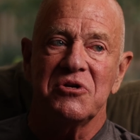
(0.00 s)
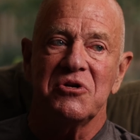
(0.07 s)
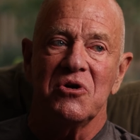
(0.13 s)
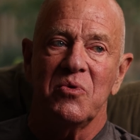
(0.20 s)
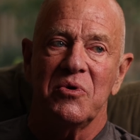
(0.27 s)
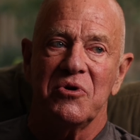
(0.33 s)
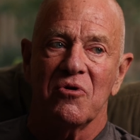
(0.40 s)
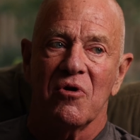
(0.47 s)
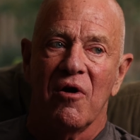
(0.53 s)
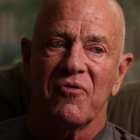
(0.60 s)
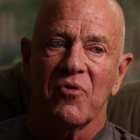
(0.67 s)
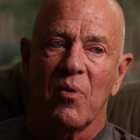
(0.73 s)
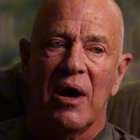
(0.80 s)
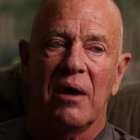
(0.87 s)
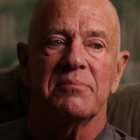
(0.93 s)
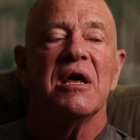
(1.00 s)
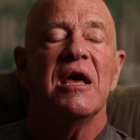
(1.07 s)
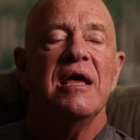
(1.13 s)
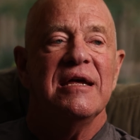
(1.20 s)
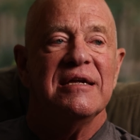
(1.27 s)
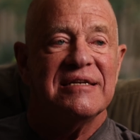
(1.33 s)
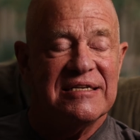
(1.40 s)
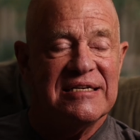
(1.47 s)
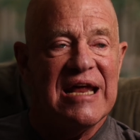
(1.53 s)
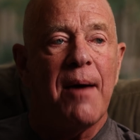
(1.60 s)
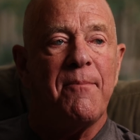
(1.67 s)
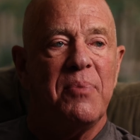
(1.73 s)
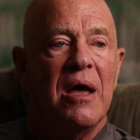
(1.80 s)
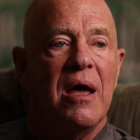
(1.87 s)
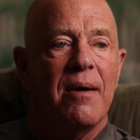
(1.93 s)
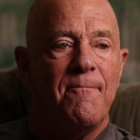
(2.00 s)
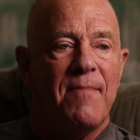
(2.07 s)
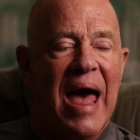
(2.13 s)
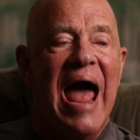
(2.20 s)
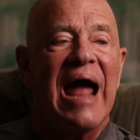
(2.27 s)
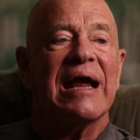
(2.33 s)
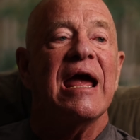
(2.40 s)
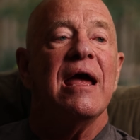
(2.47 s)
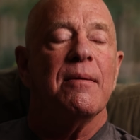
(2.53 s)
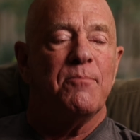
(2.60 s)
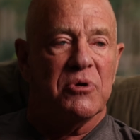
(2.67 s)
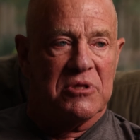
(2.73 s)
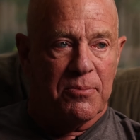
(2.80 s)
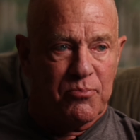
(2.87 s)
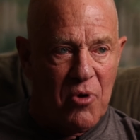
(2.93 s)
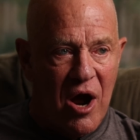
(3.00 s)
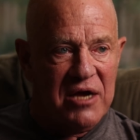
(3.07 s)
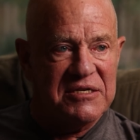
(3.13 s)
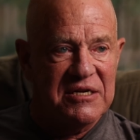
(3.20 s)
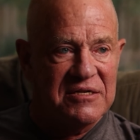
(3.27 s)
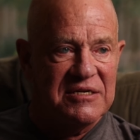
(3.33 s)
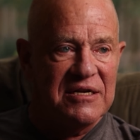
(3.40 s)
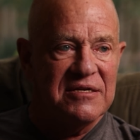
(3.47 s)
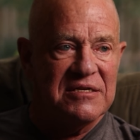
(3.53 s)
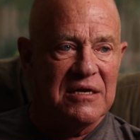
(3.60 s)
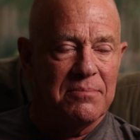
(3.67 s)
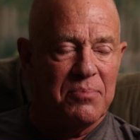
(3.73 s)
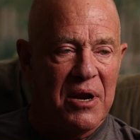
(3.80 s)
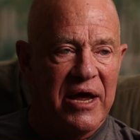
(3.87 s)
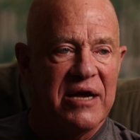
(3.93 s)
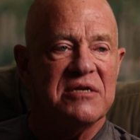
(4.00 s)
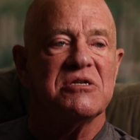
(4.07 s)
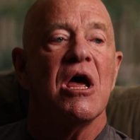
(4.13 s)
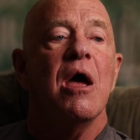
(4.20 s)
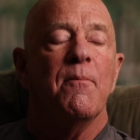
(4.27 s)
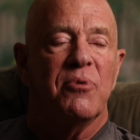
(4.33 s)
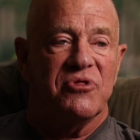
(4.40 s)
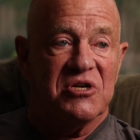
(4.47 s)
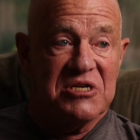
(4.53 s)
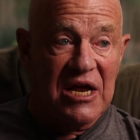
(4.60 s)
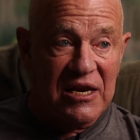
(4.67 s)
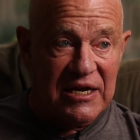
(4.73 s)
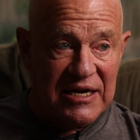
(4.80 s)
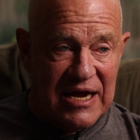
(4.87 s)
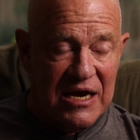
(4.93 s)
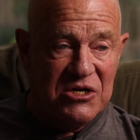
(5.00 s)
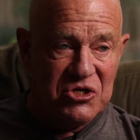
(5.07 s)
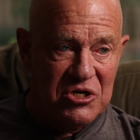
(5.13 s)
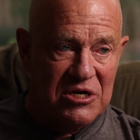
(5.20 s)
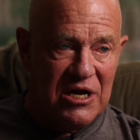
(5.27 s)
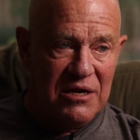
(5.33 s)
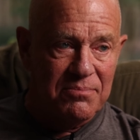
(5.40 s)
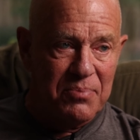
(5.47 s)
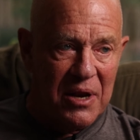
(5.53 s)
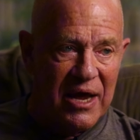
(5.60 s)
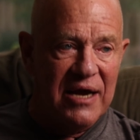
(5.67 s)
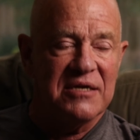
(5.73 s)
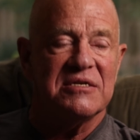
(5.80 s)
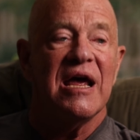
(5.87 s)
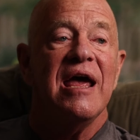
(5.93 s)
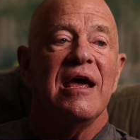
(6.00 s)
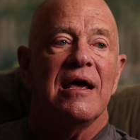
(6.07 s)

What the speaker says: to do when you're overwhelmed. Step back, put the processes in place, put the delegation in place,